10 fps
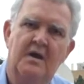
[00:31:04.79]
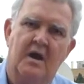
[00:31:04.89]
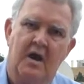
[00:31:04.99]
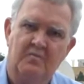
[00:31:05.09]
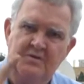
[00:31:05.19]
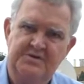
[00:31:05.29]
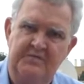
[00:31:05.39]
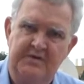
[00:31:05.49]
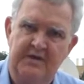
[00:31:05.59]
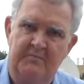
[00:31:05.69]
I was
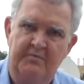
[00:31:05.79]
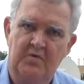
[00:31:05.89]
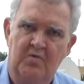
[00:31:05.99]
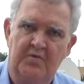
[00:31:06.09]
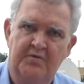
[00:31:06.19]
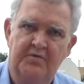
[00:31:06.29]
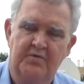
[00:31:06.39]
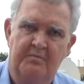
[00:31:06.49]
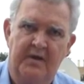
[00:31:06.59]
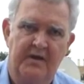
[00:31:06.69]
shifted up north to
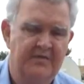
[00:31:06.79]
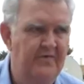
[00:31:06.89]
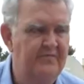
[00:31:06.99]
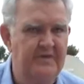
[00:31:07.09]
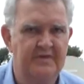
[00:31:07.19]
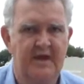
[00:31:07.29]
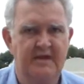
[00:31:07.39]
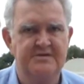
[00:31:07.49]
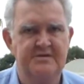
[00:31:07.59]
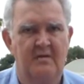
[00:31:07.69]
a parish,
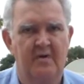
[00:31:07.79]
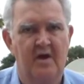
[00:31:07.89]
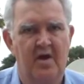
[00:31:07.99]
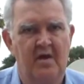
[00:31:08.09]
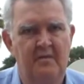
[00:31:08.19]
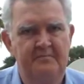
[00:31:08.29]
50,000 on alone.